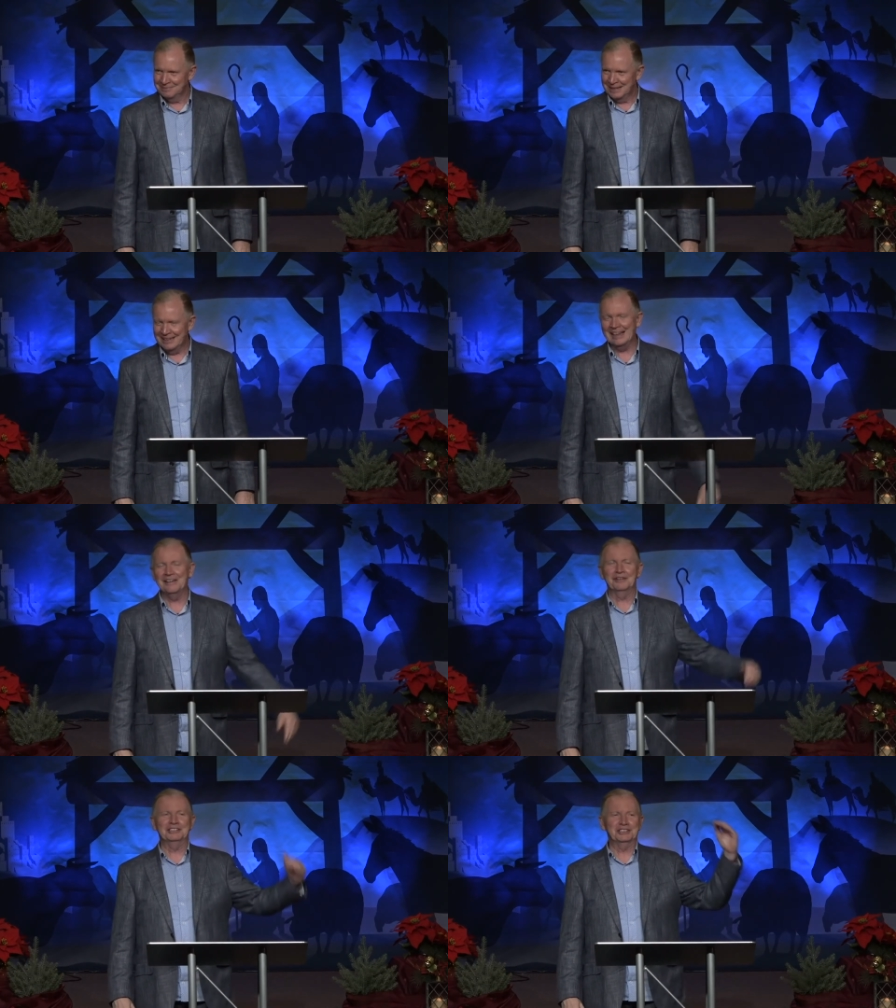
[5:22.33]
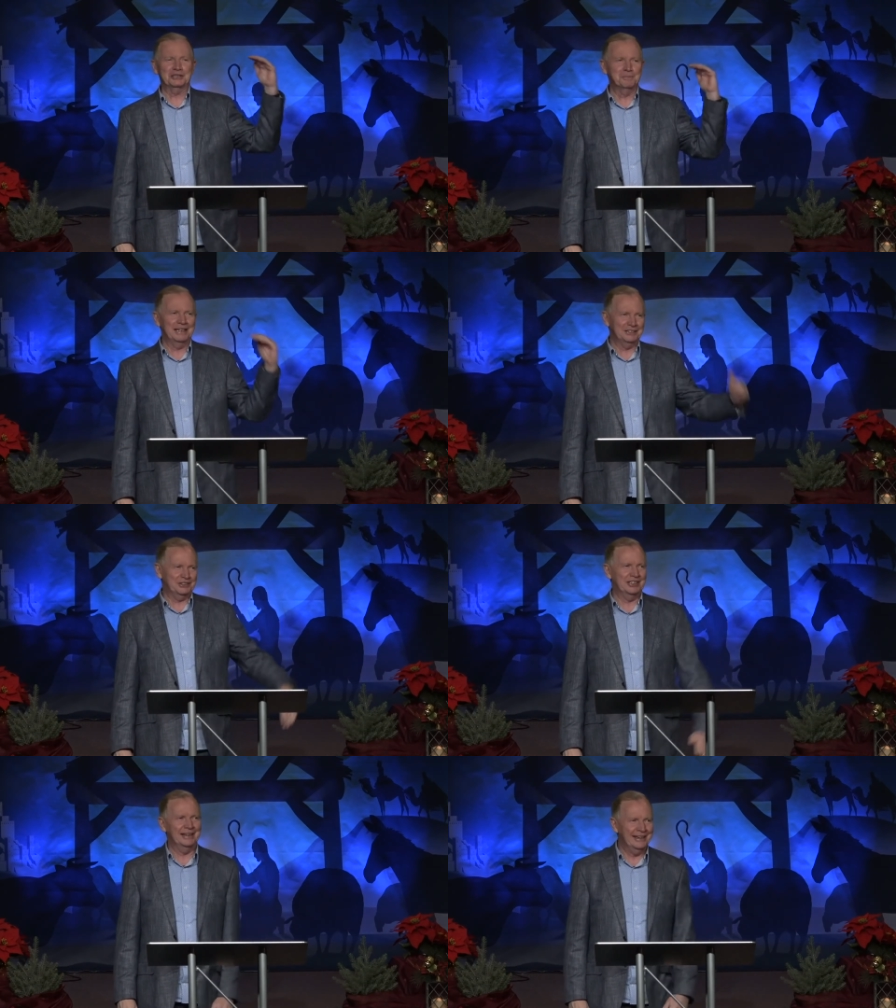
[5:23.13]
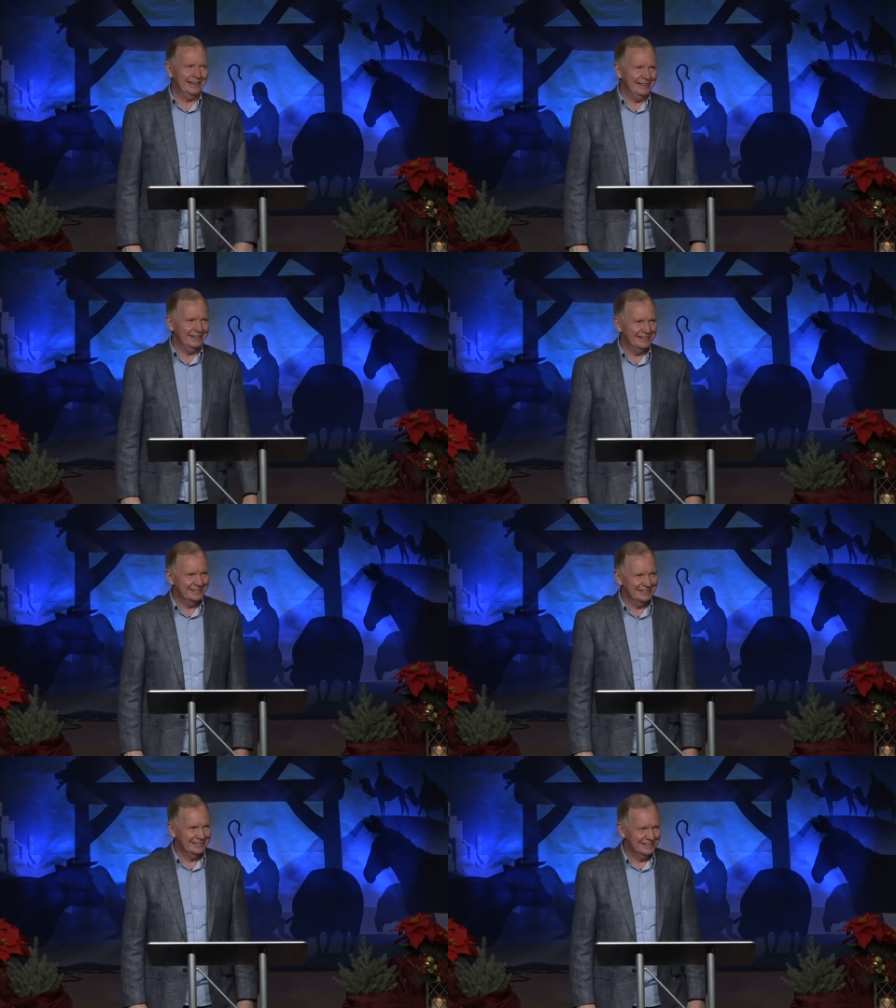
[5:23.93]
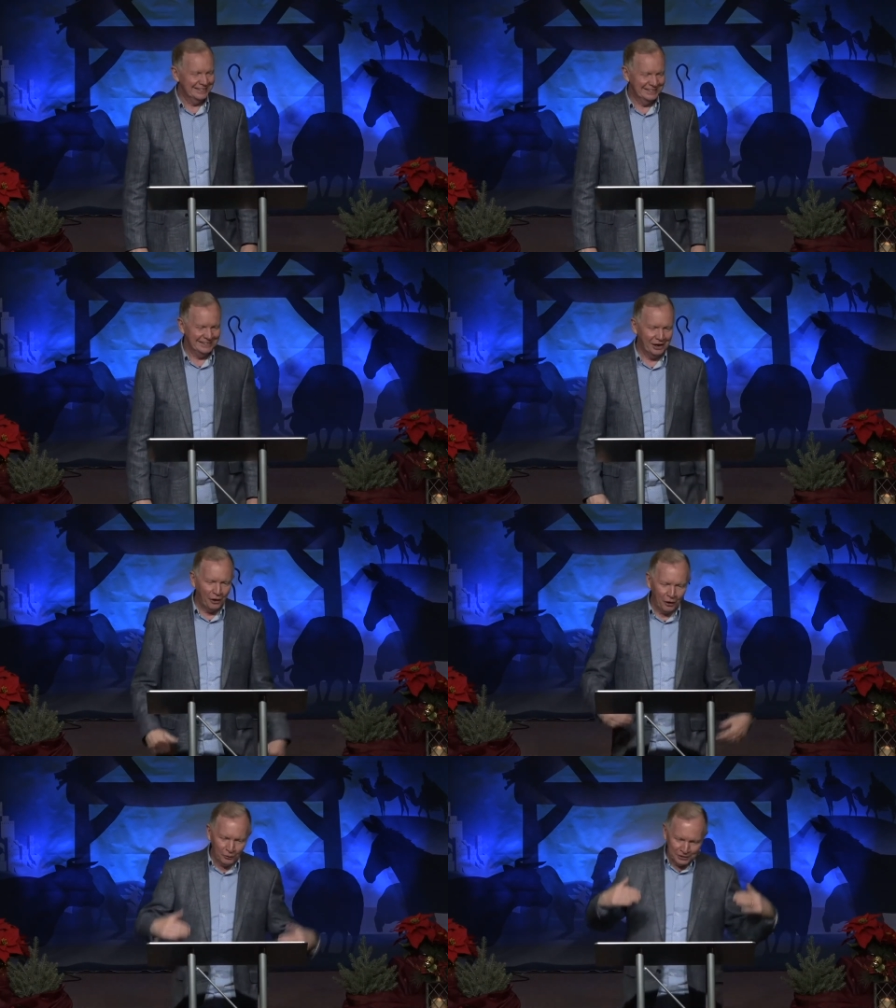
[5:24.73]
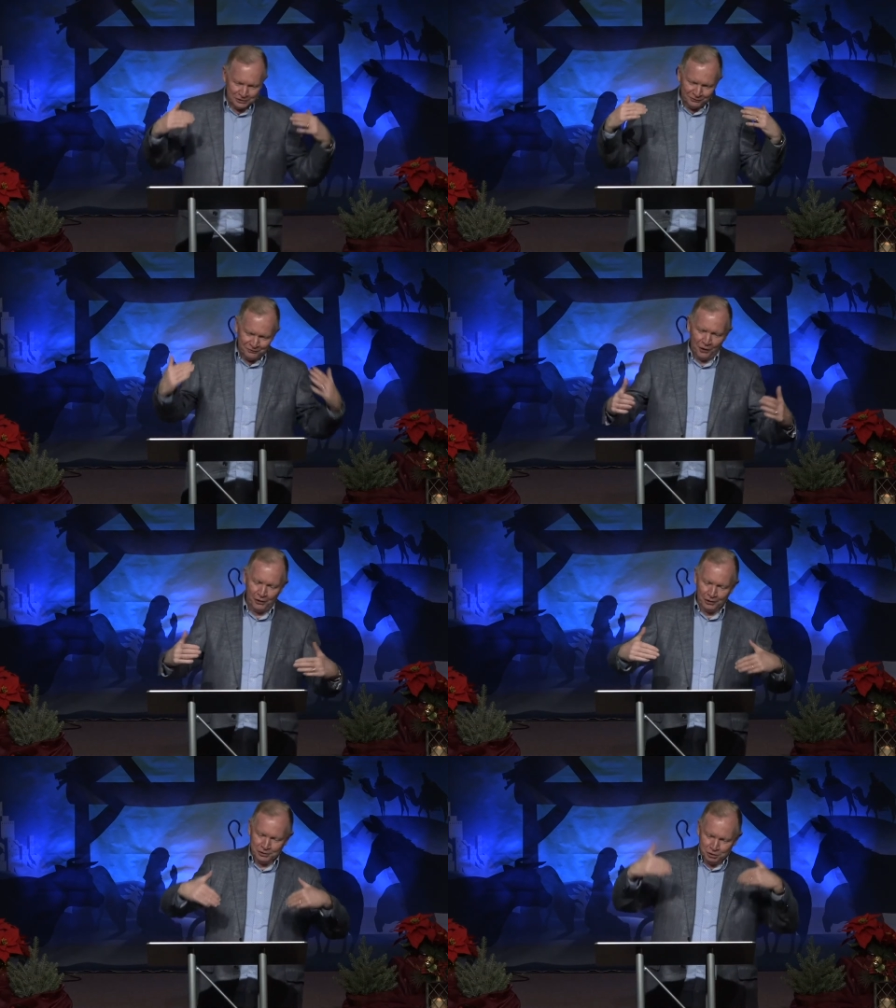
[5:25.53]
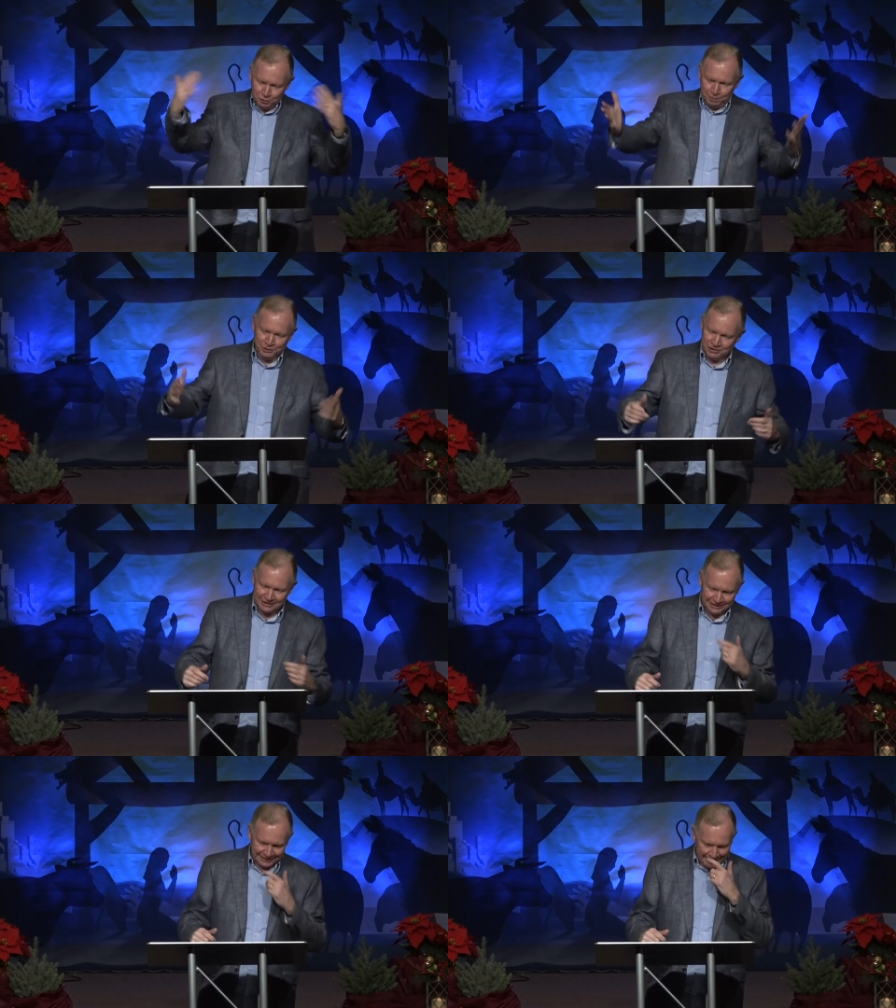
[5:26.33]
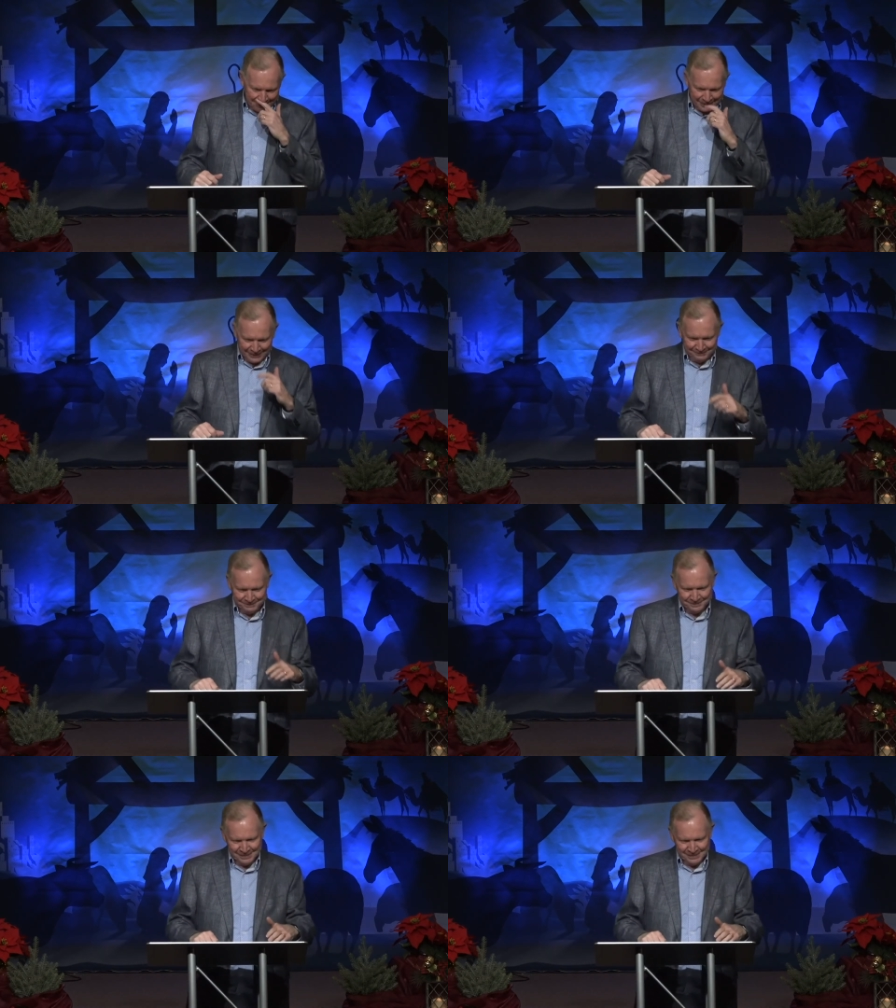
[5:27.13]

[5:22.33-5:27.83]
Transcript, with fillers: He never just meets the need, He always far supersedes it. Amen?